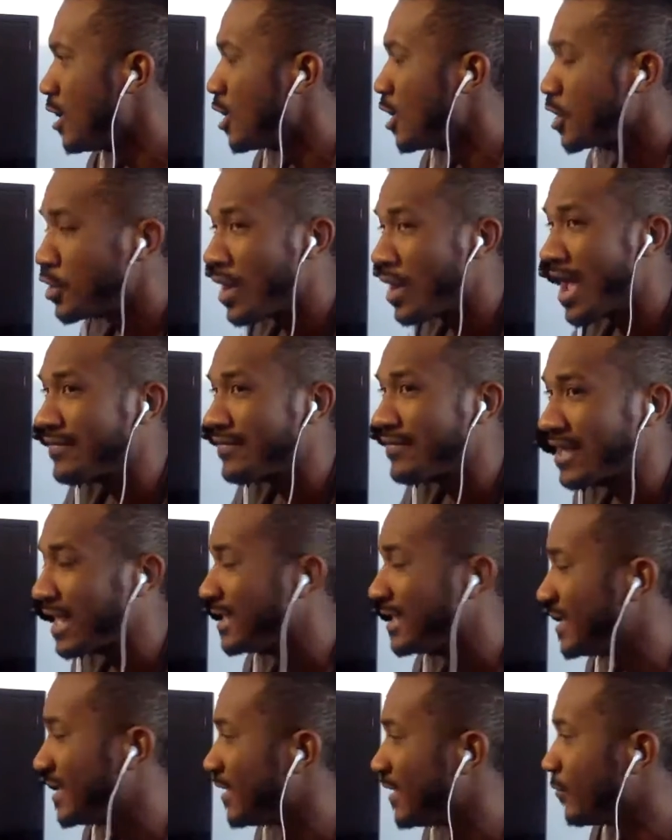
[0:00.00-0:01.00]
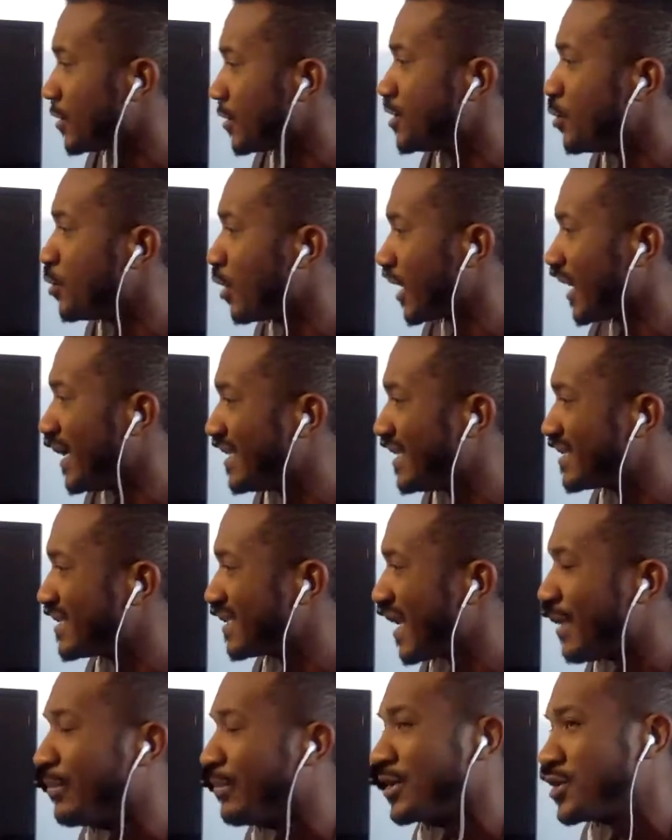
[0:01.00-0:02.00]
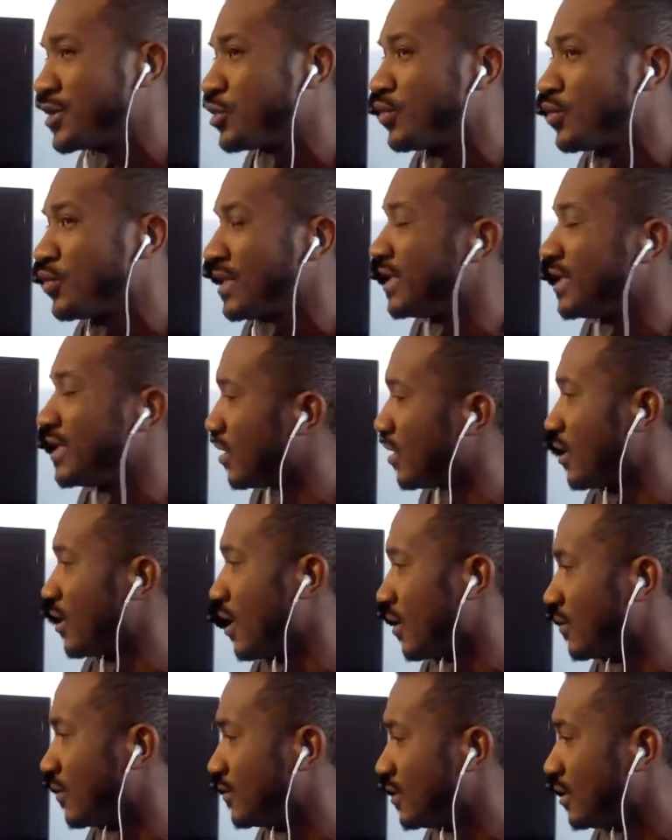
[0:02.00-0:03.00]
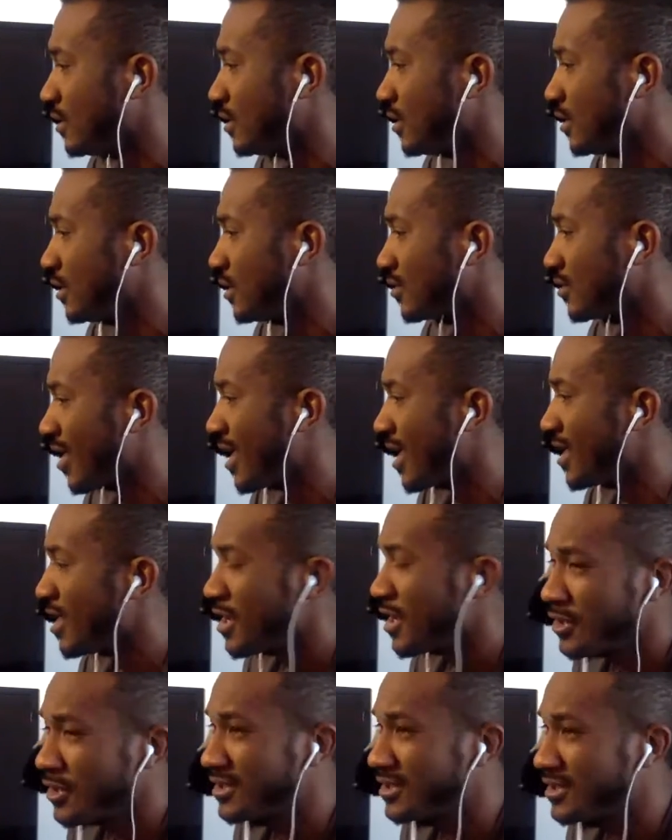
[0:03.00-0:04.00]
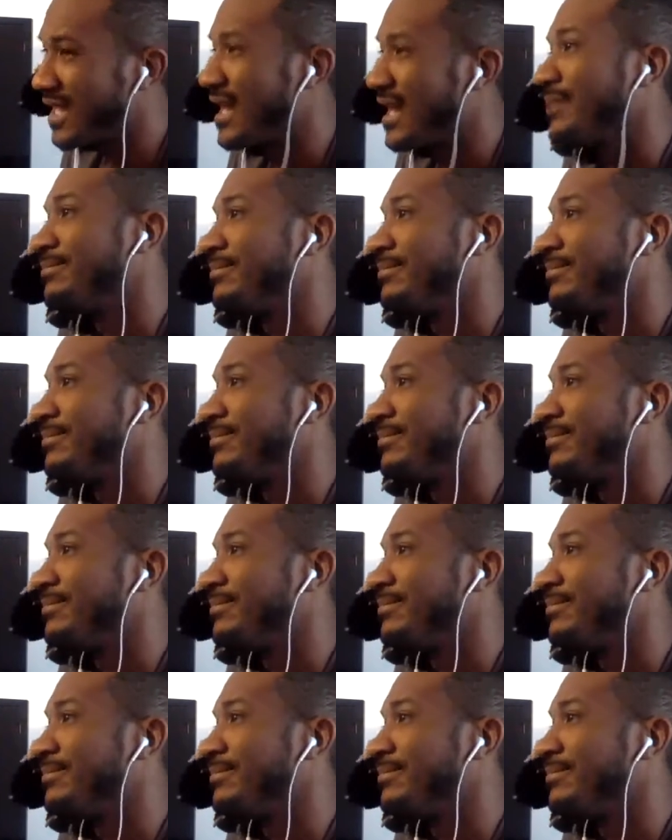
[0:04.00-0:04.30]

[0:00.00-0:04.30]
You have an idea of what you want to eat tonight, but you really don't know. Right, you said,